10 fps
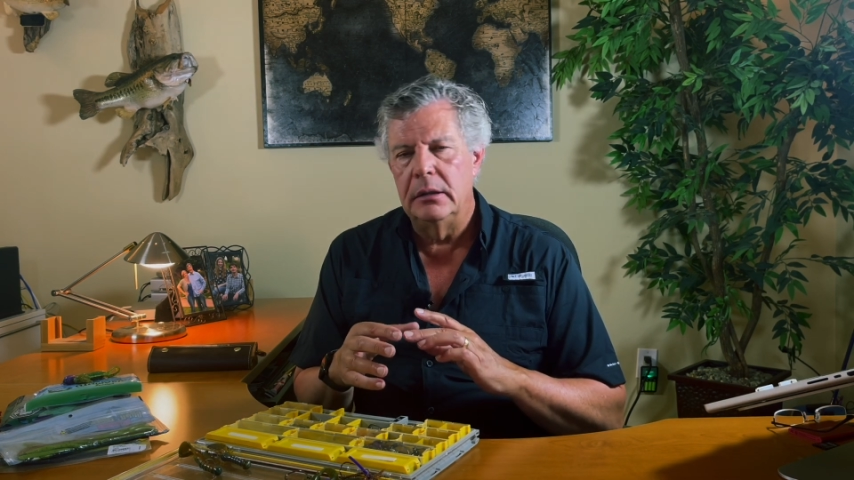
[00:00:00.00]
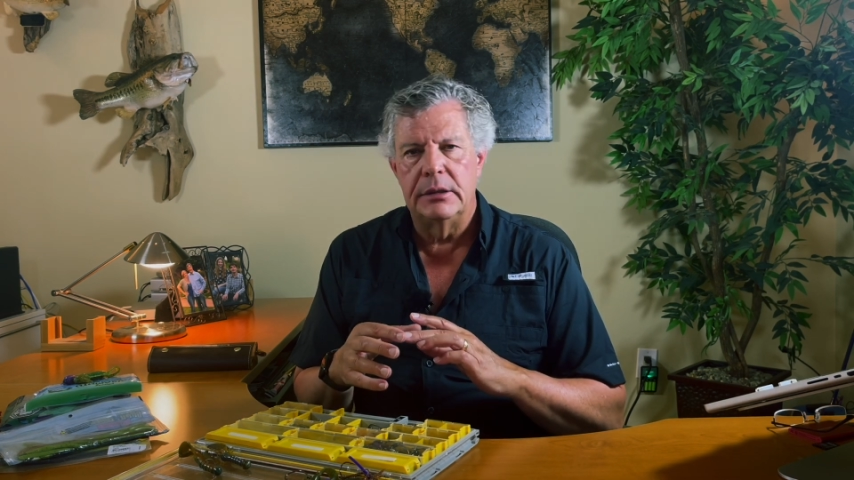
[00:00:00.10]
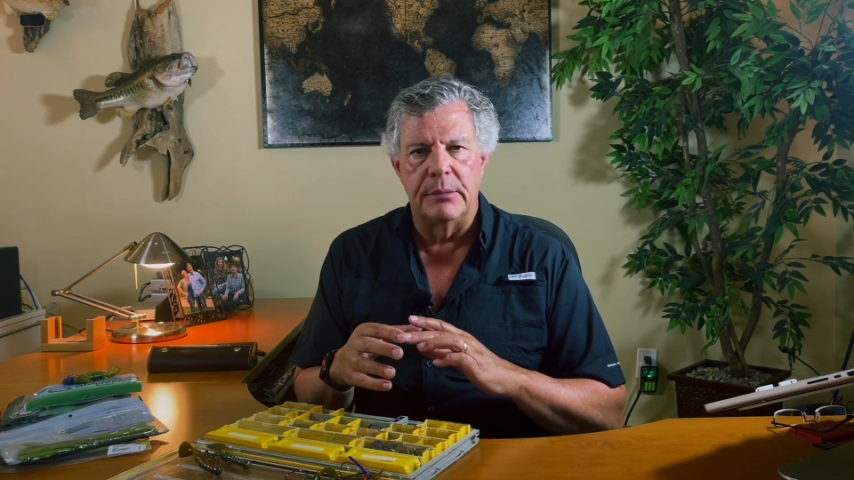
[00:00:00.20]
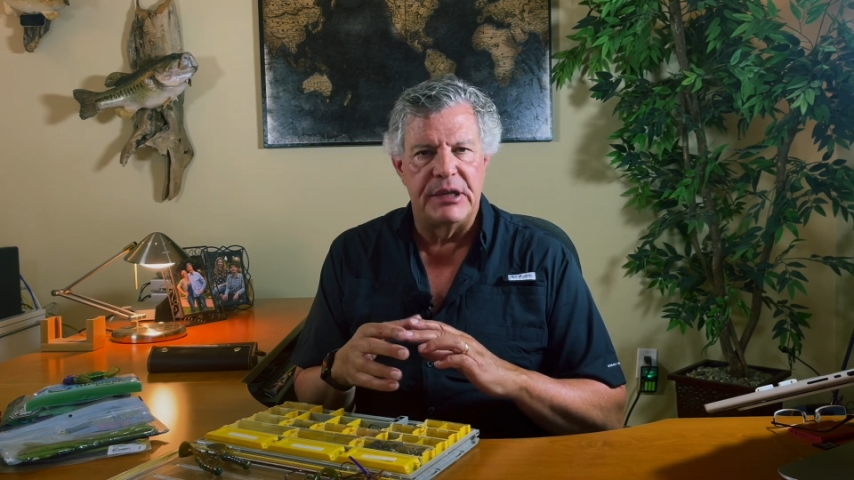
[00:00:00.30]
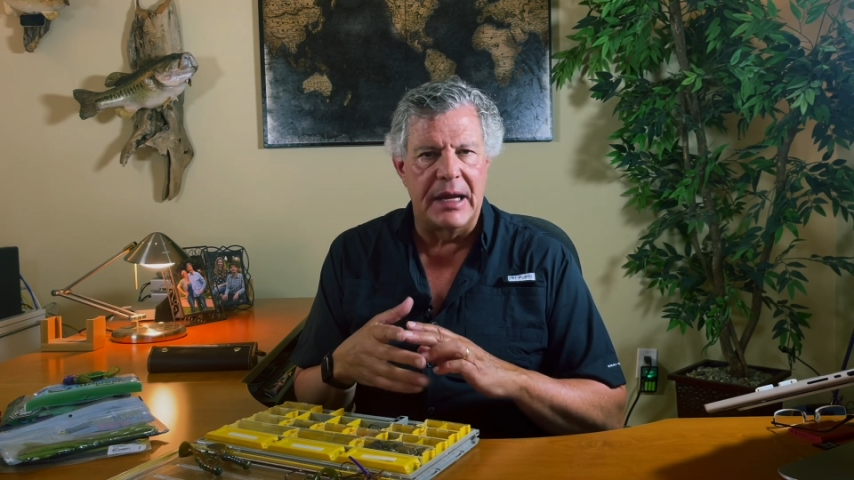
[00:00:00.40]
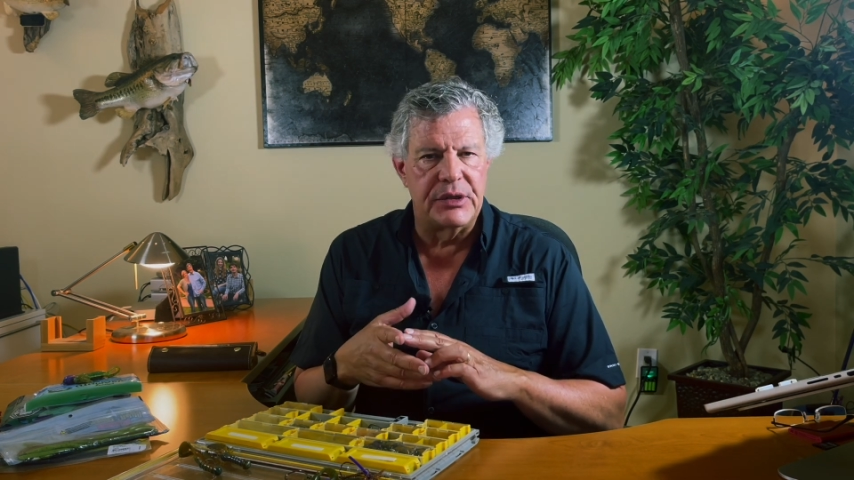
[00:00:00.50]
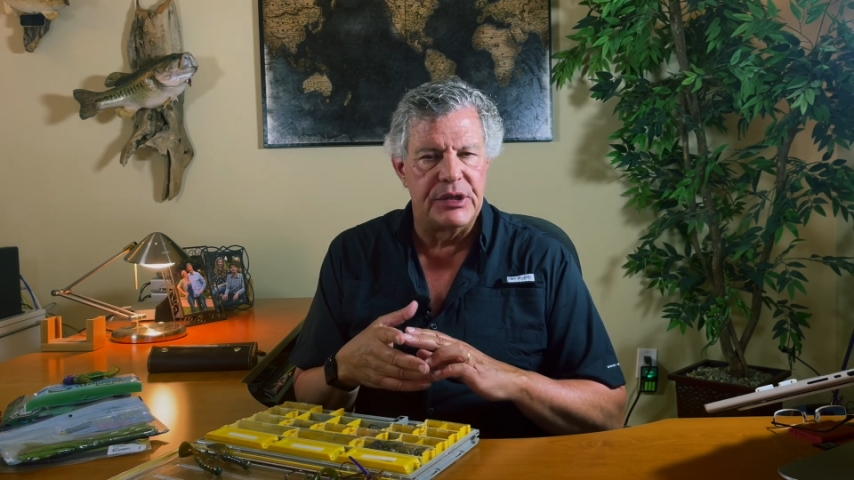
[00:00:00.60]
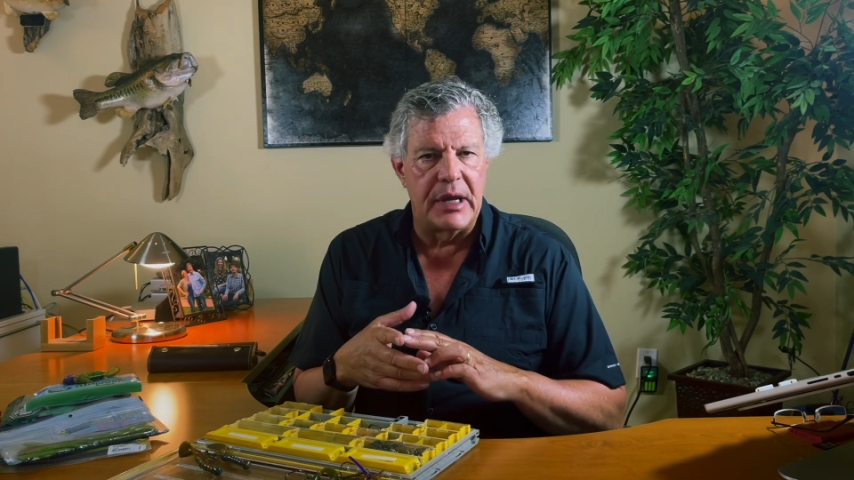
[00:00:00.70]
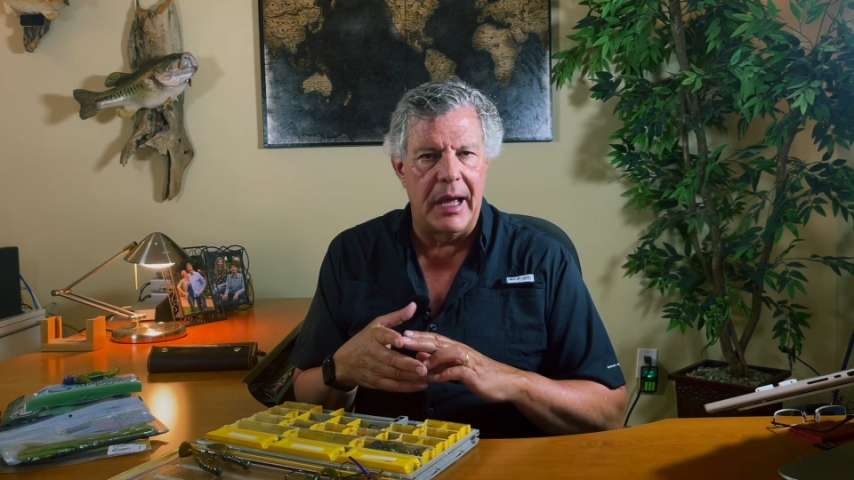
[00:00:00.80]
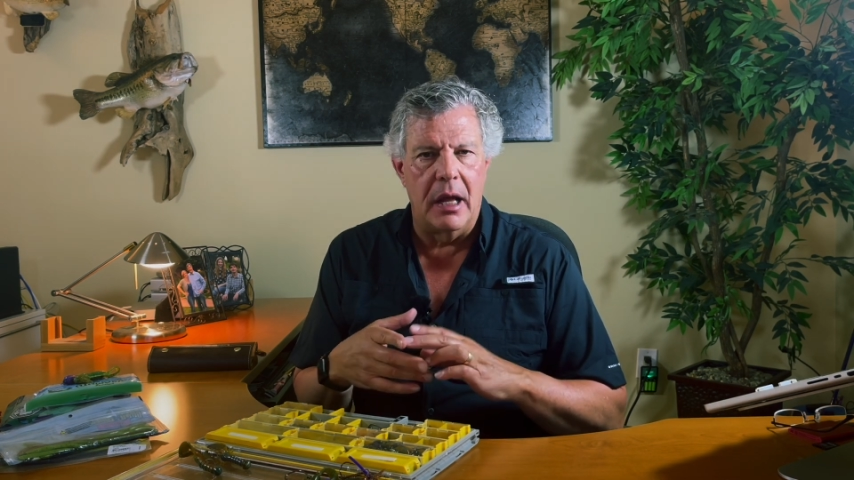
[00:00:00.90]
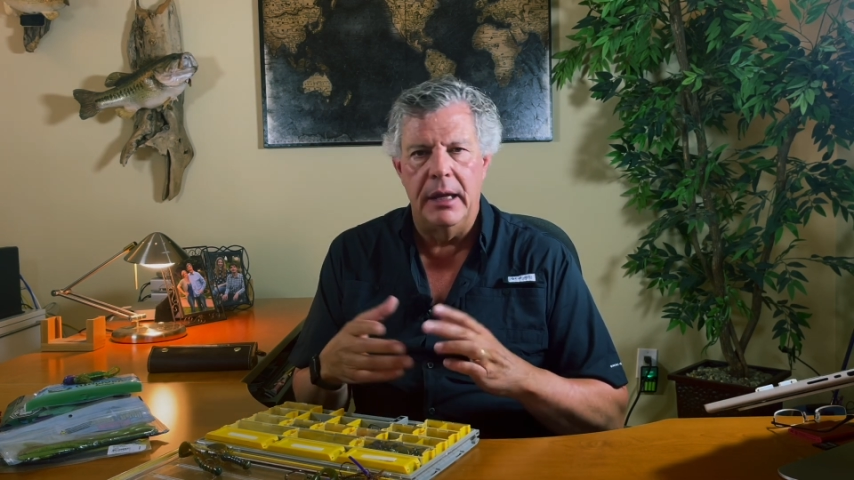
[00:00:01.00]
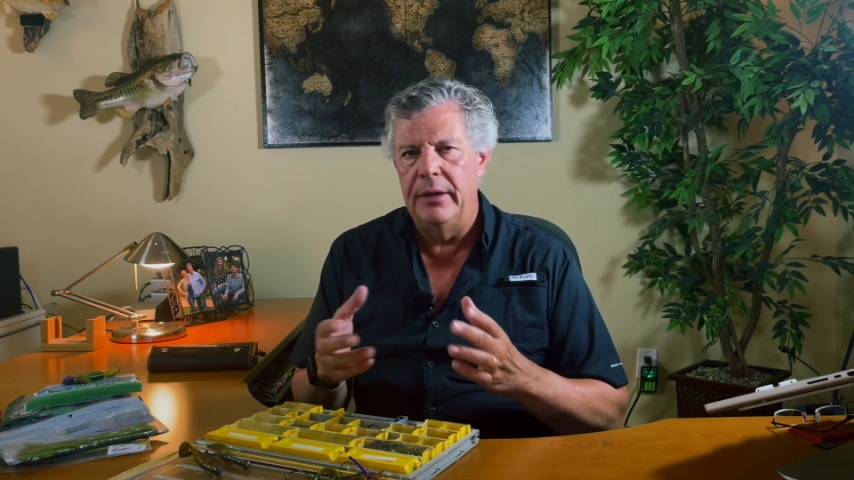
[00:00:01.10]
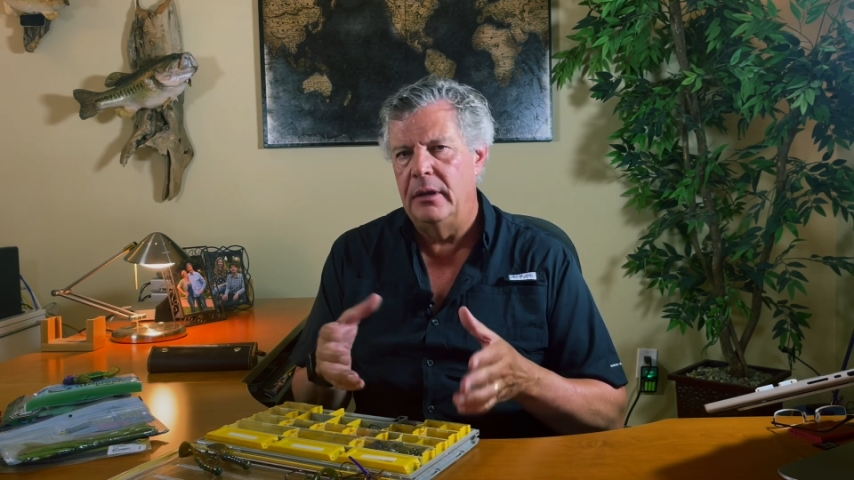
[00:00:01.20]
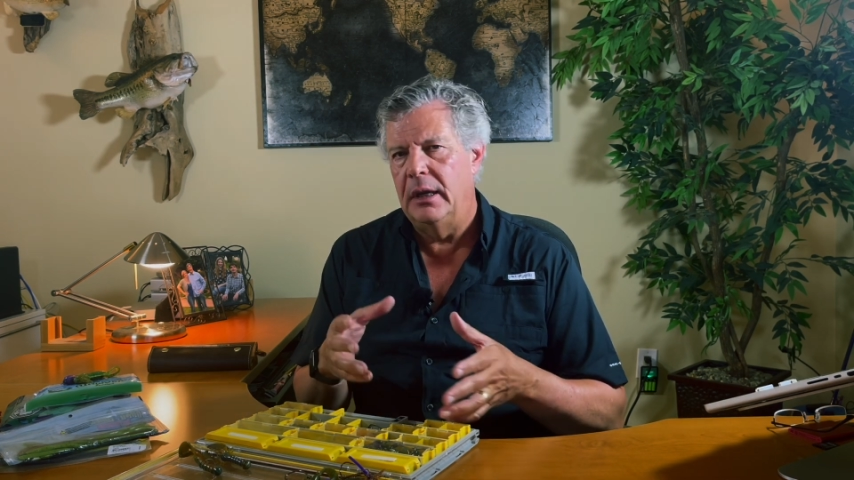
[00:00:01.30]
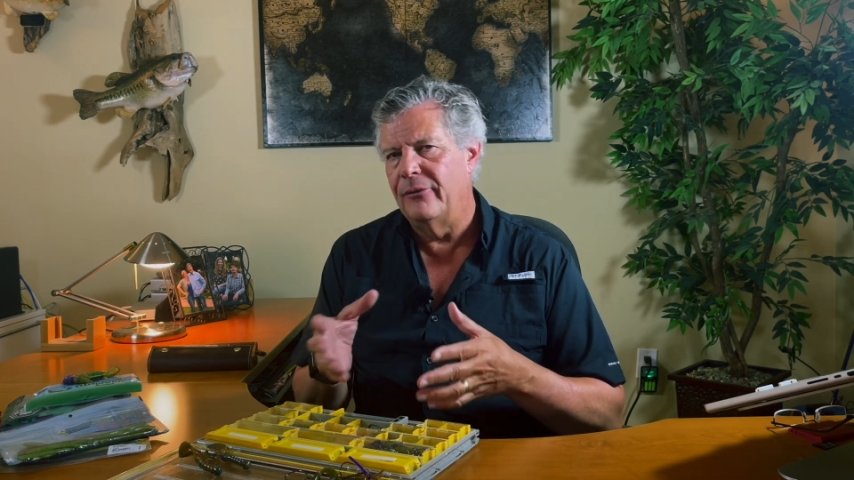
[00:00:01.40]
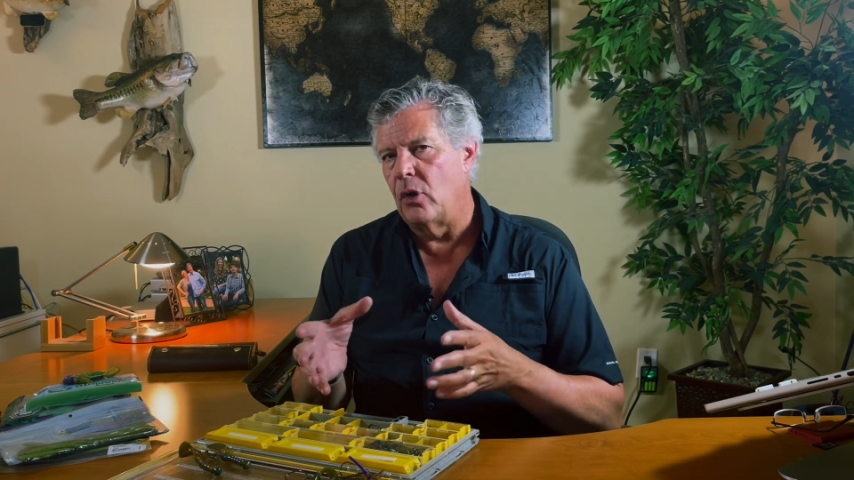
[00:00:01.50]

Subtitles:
some Texas style, and of